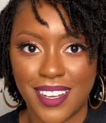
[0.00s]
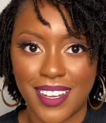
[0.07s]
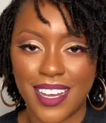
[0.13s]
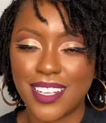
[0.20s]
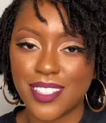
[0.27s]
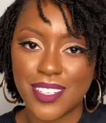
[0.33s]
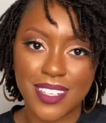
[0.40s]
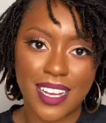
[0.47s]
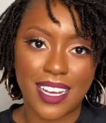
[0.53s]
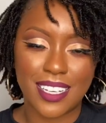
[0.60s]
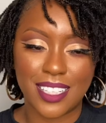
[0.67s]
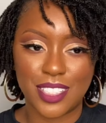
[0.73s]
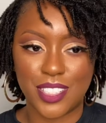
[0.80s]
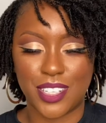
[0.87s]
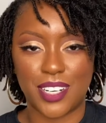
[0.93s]

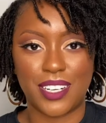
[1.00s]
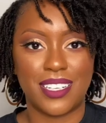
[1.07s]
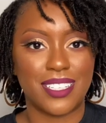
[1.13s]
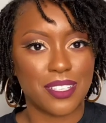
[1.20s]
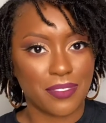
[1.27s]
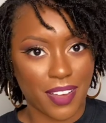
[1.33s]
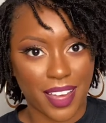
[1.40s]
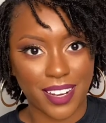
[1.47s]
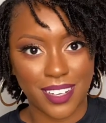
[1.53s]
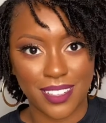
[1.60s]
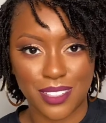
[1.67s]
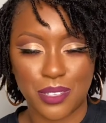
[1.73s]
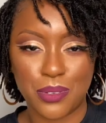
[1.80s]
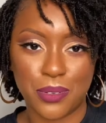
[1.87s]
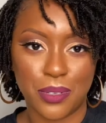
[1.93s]
interlocking journey, is finding a
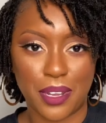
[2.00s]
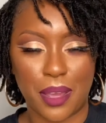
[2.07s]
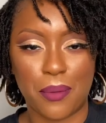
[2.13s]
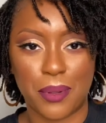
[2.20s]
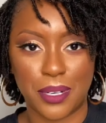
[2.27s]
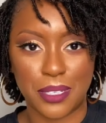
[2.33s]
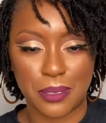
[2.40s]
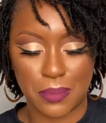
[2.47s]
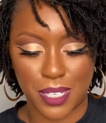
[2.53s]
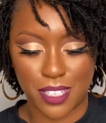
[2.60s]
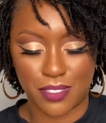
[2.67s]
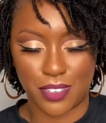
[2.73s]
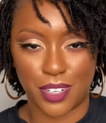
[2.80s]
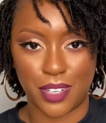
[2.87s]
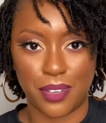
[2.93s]
tool that works best
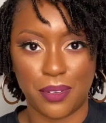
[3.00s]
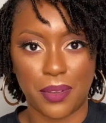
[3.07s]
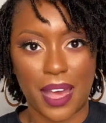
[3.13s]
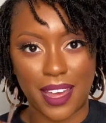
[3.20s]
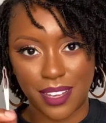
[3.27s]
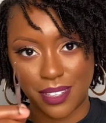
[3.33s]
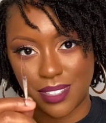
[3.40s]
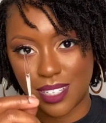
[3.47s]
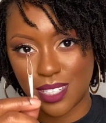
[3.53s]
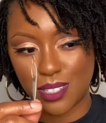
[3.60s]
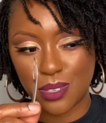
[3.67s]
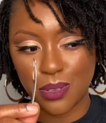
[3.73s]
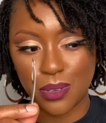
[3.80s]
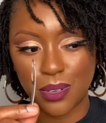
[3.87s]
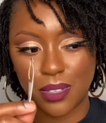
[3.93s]
for you. I used this
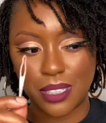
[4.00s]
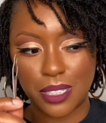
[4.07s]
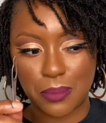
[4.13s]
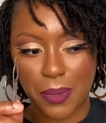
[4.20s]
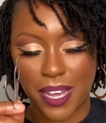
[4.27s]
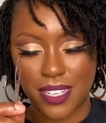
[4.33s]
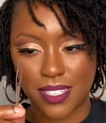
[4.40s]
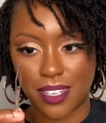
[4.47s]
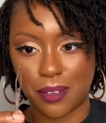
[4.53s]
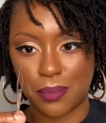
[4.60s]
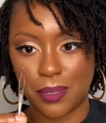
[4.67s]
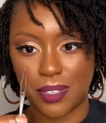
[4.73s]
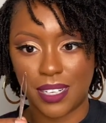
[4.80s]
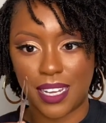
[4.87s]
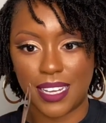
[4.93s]
tool this past couple
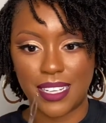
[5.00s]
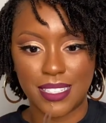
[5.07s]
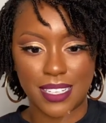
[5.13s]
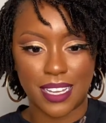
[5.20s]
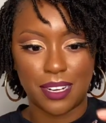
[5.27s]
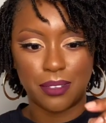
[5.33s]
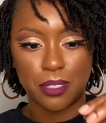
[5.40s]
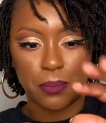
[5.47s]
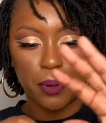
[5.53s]
of days and it was a